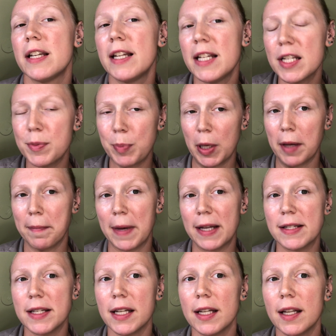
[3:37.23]
It is
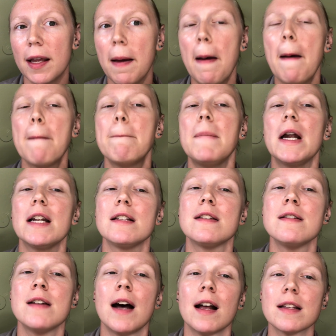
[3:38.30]
pigmented, but it's
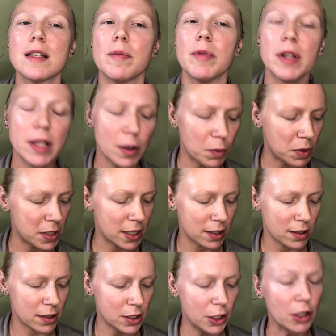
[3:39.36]
not something that would
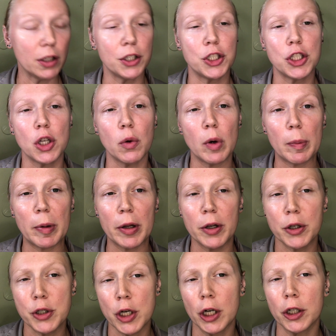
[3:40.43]
necessarily show up on a
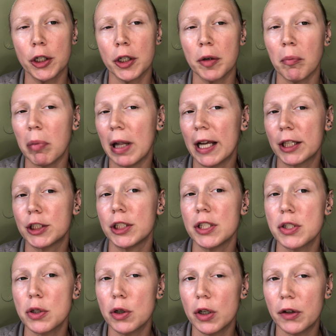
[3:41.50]
darker complexion.
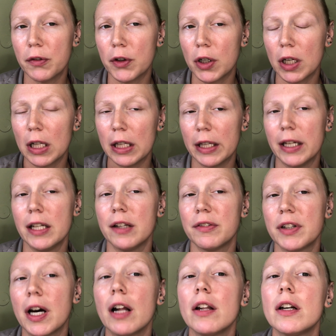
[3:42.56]
So if you're a lady
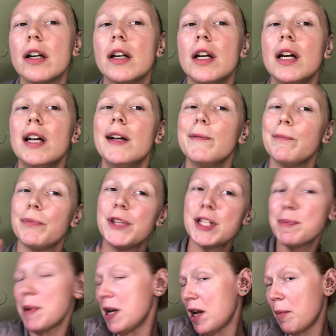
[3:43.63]
of color,
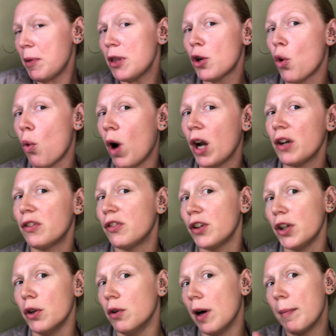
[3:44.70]
this may not be the quad for
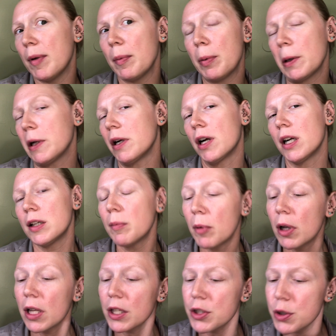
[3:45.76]
you. I'm gonna put it on, I'm
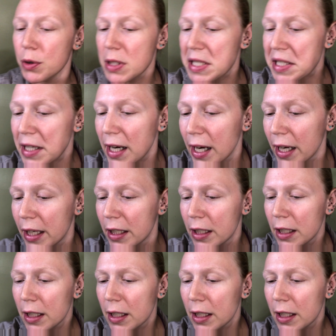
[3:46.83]
gonna let you decide.